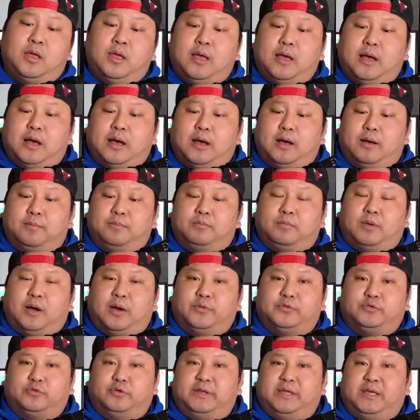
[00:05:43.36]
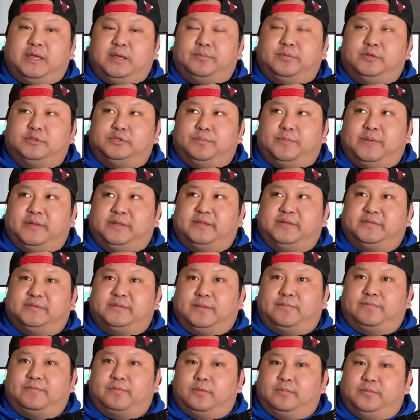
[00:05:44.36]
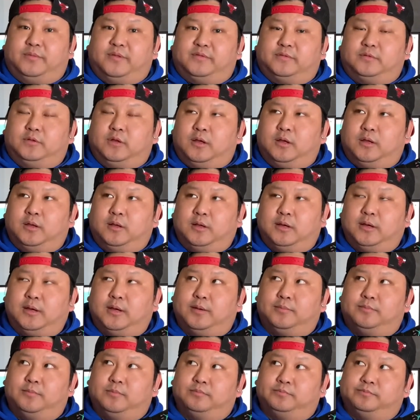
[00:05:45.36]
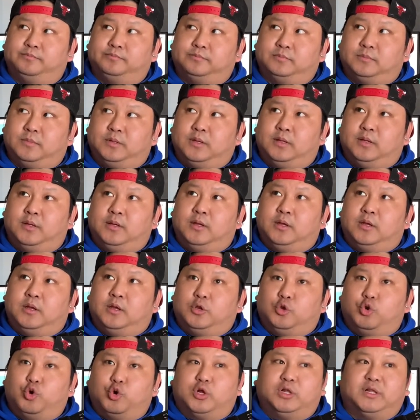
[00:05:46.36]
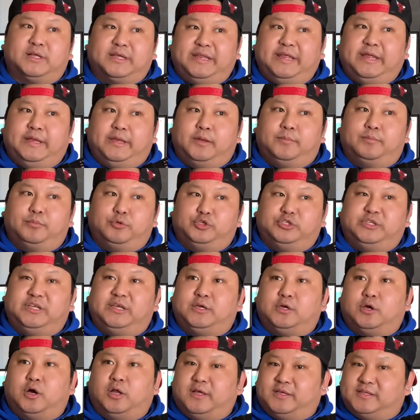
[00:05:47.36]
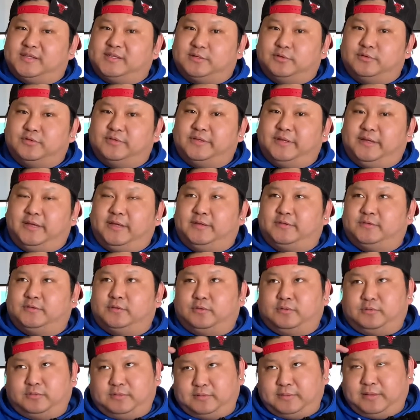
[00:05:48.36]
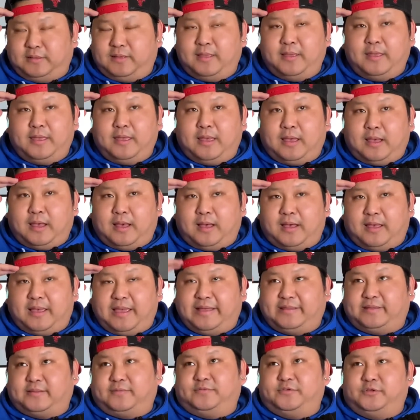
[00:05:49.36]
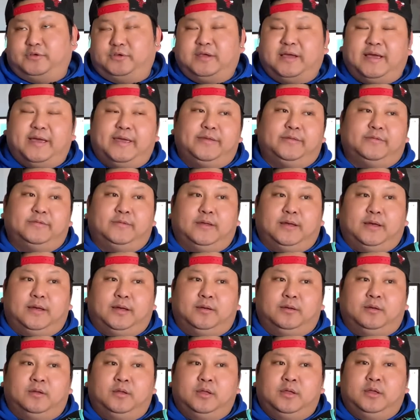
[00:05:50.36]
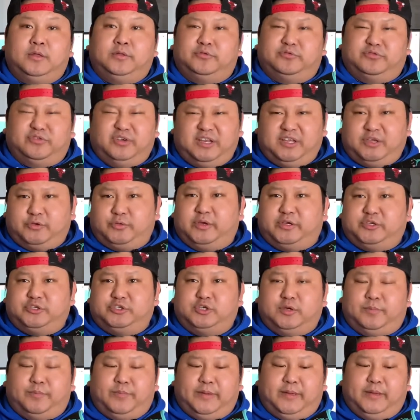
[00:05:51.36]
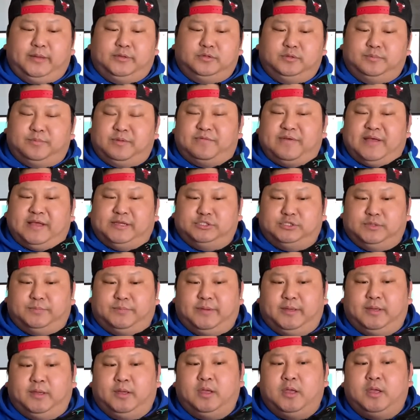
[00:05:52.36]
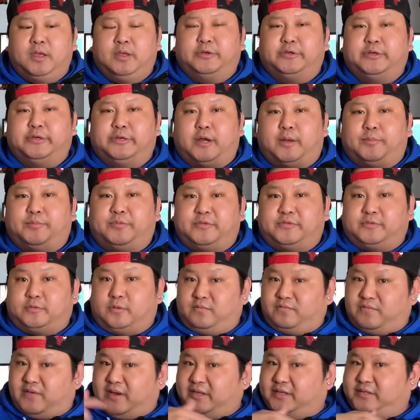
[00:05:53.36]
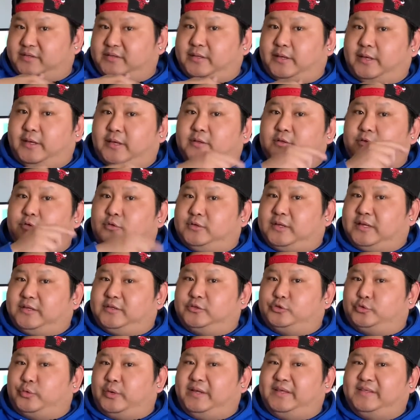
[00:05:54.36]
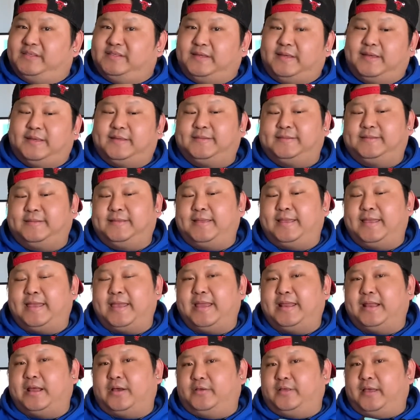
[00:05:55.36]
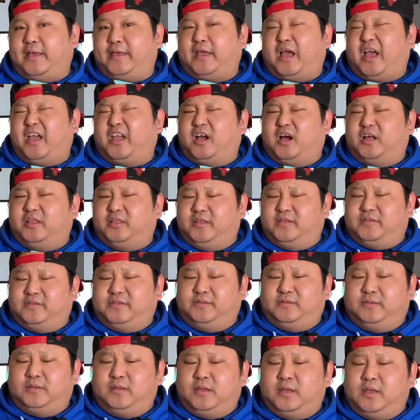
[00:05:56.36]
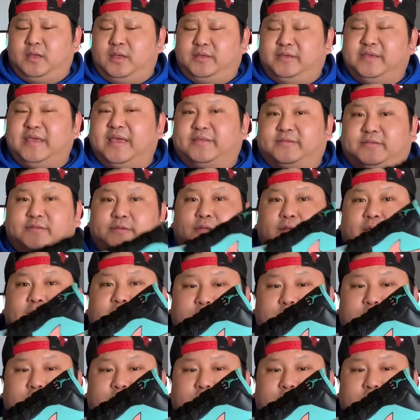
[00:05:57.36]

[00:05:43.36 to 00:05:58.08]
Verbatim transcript: Um, I was only able to pick this up from this um, local Canadian boutique called Exclusivity. So, uh, hats off to you guys. Uh, really quick shipping, super fast shipping. They dropped this on Wednesday, so that's 26, and I, I, I got this yesterday.